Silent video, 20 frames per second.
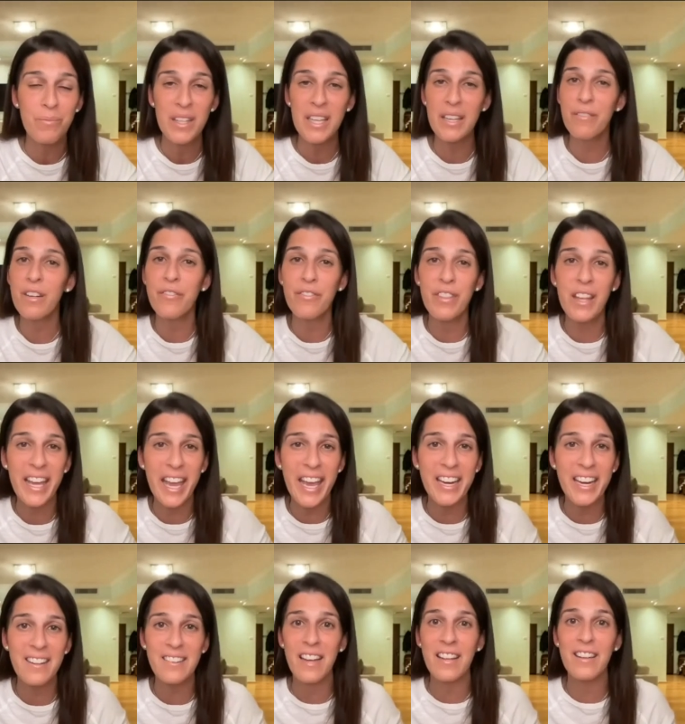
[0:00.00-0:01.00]
Even if they
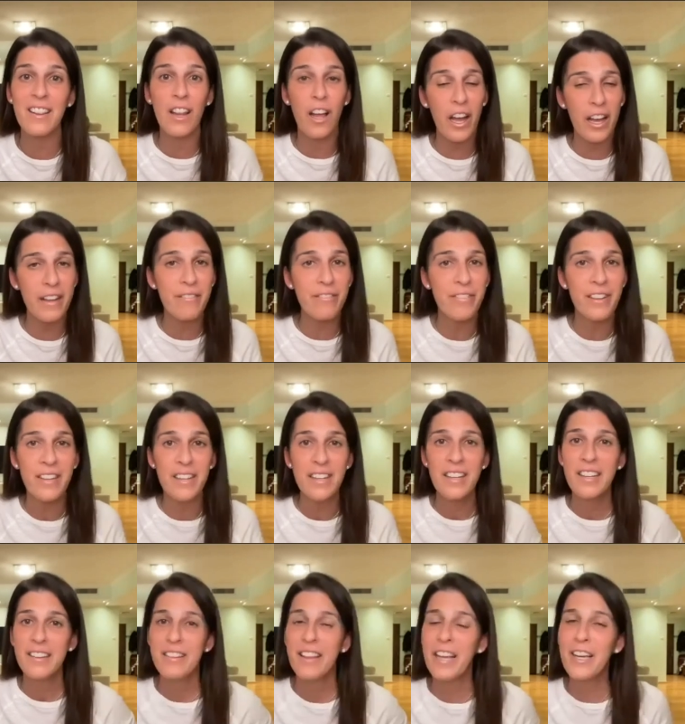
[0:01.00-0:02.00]
can't attend live,
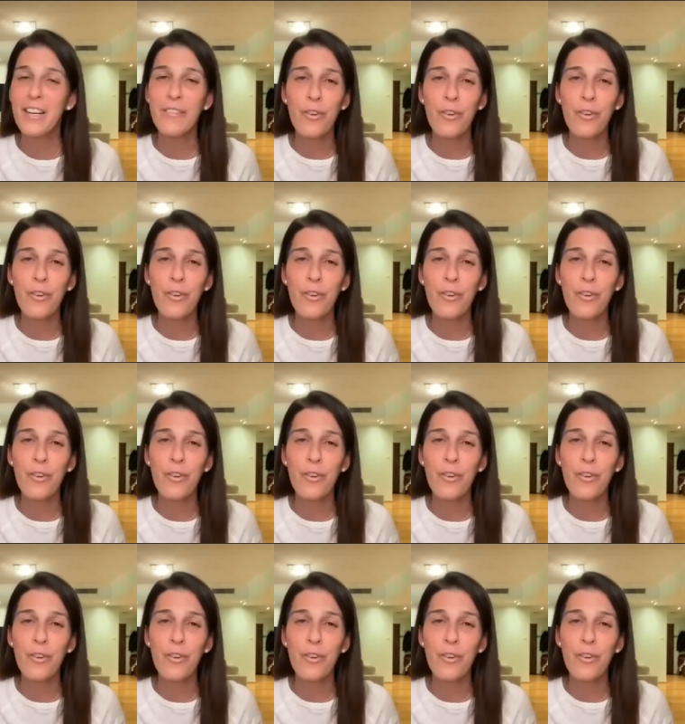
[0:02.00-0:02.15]
they can,